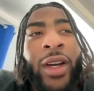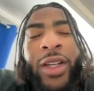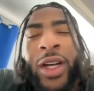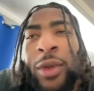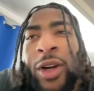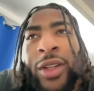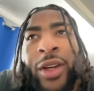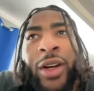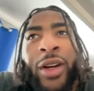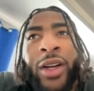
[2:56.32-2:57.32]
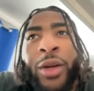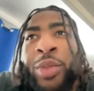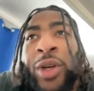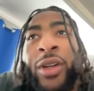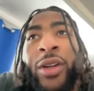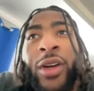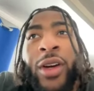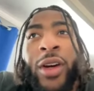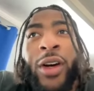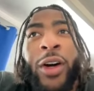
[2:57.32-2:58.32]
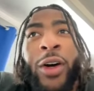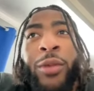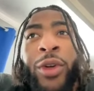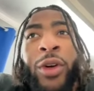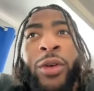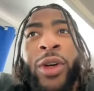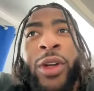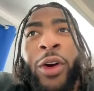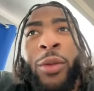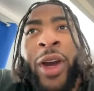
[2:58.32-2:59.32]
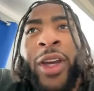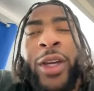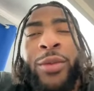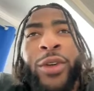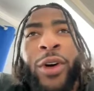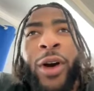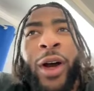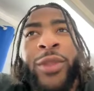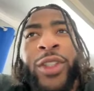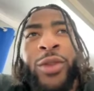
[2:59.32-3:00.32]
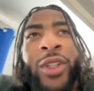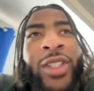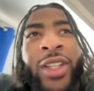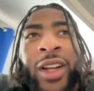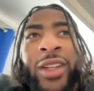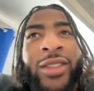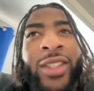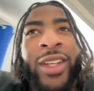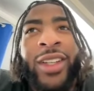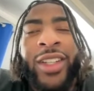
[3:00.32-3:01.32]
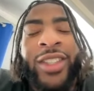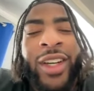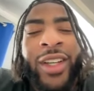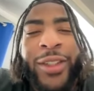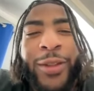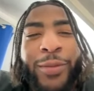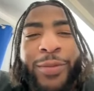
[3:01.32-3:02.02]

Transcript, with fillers: to come out there compete, um, you know, and earn my keep. So I'm just really excited to get that chance.